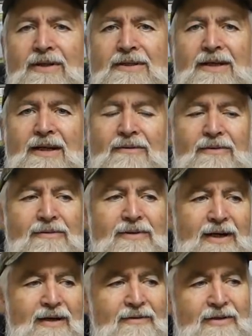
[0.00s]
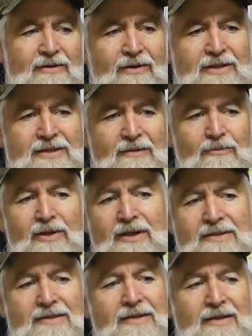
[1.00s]
And you say, well, you'd like someone
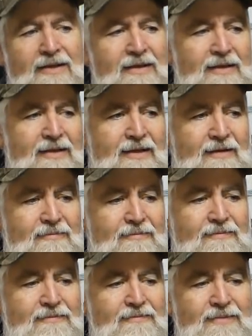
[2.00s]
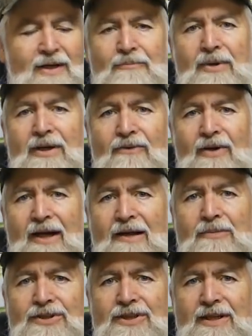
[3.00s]
that's been
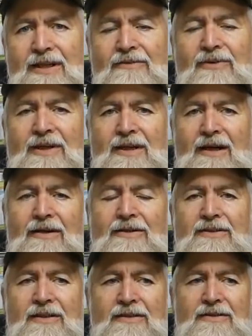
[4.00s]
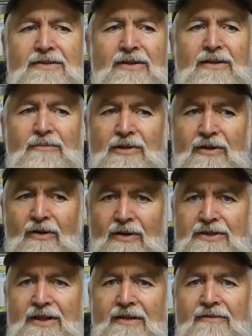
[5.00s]
around machinery, knows the
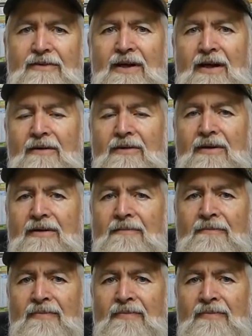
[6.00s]
terminology of